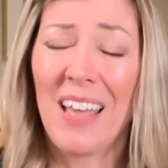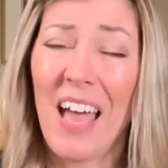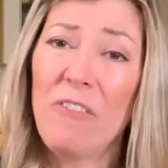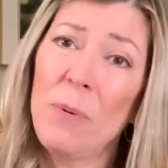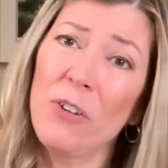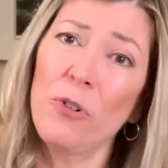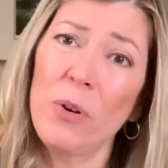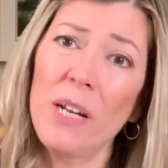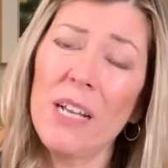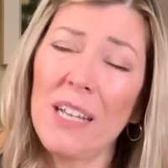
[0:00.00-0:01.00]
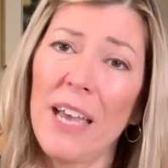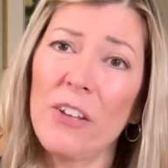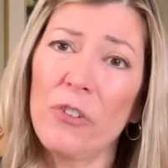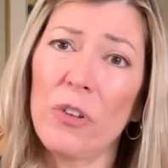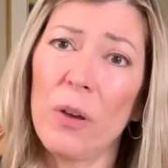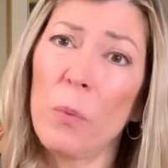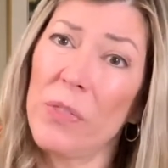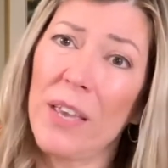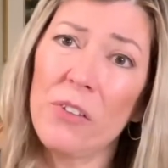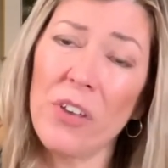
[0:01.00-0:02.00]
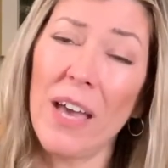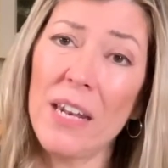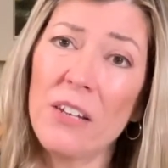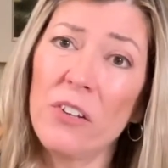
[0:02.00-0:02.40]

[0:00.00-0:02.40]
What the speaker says: I've been treating clients with anxiety